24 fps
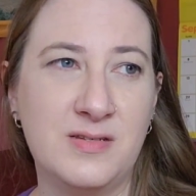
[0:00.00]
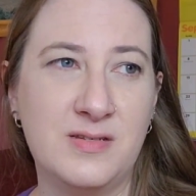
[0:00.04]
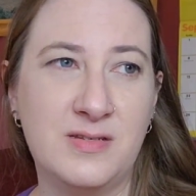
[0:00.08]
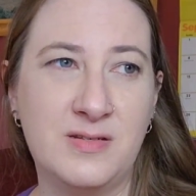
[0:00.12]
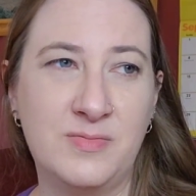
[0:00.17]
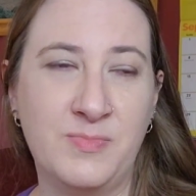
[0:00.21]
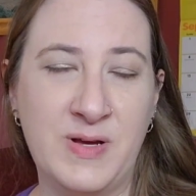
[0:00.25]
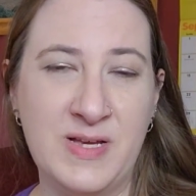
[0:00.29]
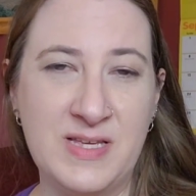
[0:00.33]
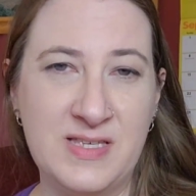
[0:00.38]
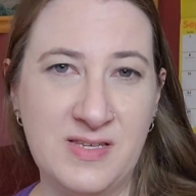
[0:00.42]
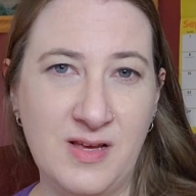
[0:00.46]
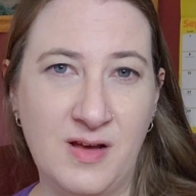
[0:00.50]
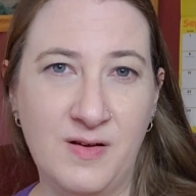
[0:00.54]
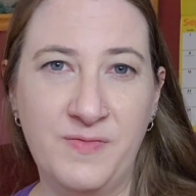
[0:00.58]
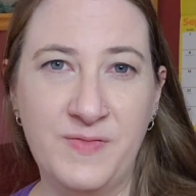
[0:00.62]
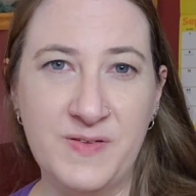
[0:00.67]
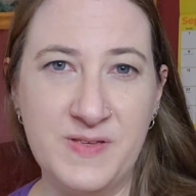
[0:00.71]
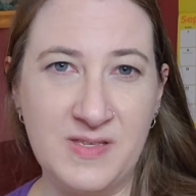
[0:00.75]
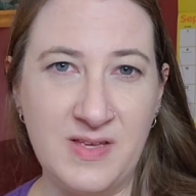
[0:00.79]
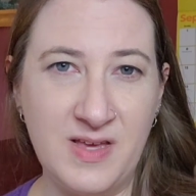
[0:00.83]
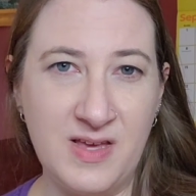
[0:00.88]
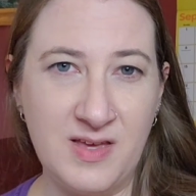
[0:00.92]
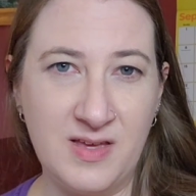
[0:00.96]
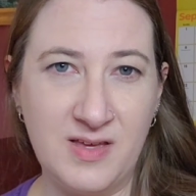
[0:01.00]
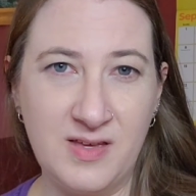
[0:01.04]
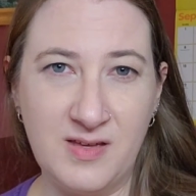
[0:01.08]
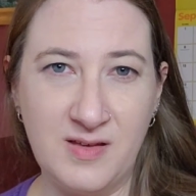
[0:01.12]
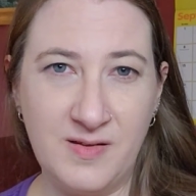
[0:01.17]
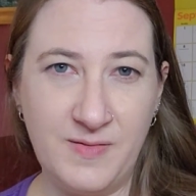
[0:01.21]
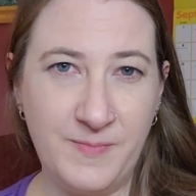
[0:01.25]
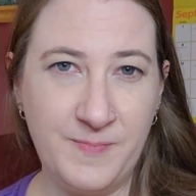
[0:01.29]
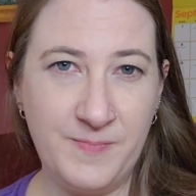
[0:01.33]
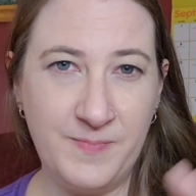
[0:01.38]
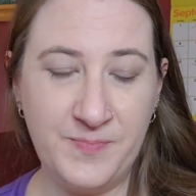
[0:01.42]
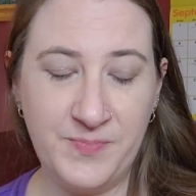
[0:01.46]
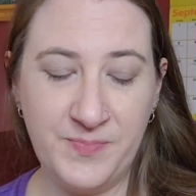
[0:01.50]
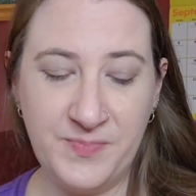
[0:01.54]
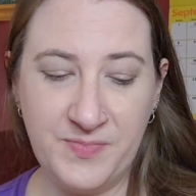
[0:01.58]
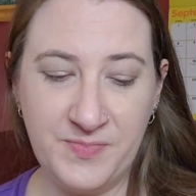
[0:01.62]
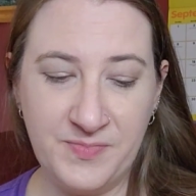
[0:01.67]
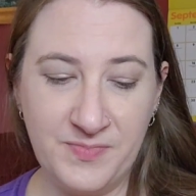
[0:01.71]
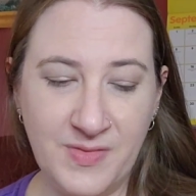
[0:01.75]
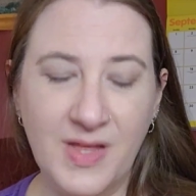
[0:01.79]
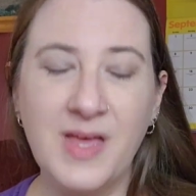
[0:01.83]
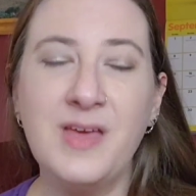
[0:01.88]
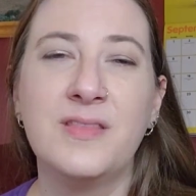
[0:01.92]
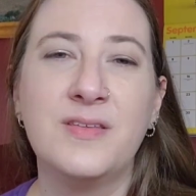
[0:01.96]
to myself, as like,
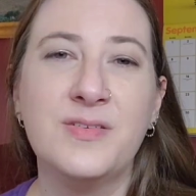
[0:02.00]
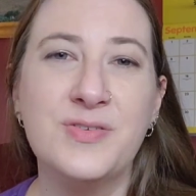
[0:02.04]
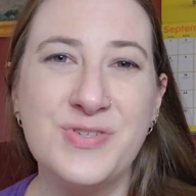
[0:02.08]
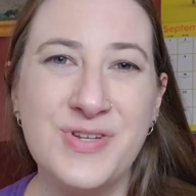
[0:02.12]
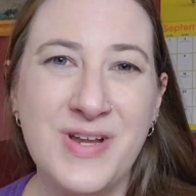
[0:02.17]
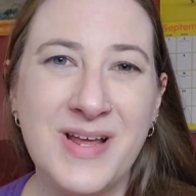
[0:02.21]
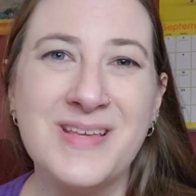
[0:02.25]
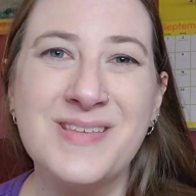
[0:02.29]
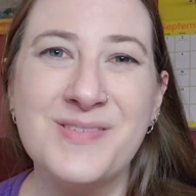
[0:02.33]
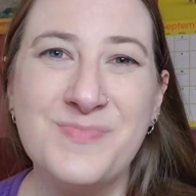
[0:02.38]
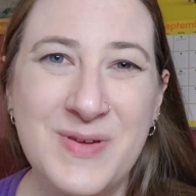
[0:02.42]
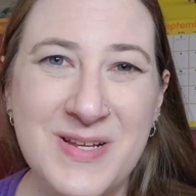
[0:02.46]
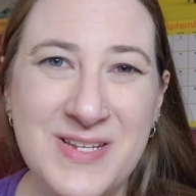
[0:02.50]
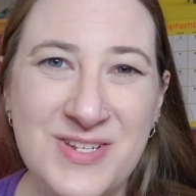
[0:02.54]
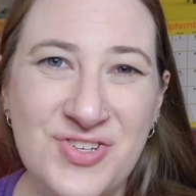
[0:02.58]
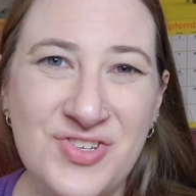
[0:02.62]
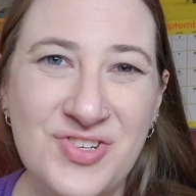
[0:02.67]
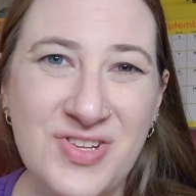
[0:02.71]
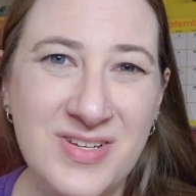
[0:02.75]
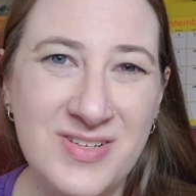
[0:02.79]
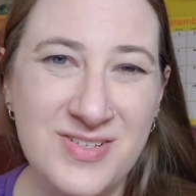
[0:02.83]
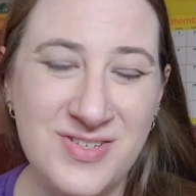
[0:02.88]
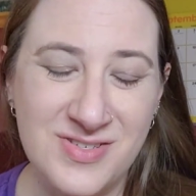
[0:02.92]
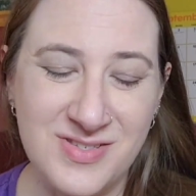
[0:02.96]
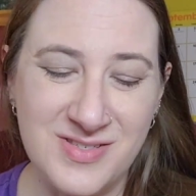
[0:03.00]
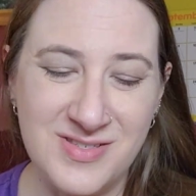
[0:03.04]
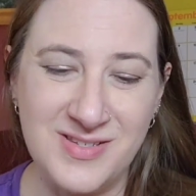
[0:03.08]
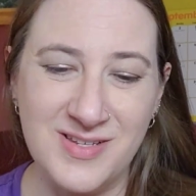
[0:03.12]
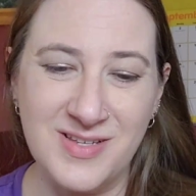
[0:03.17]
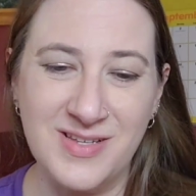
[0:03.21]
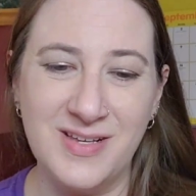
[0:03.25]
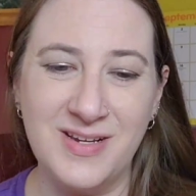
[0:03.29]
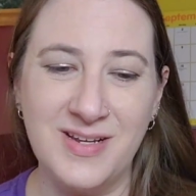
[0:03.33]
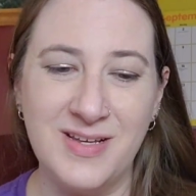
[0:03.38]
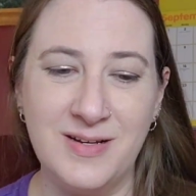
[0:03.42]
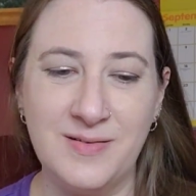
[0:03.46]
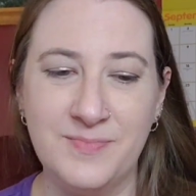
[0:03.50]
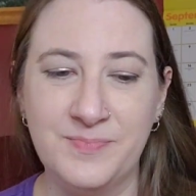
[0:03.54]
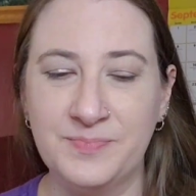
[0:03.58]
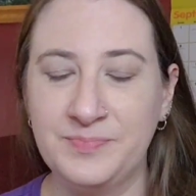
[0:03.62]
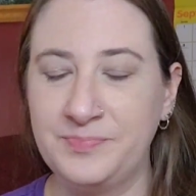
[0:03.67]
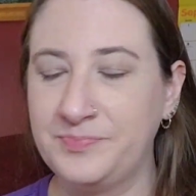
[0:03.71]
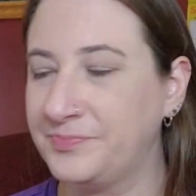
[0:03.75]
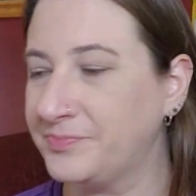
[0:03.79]
there's not as much stitches to get in.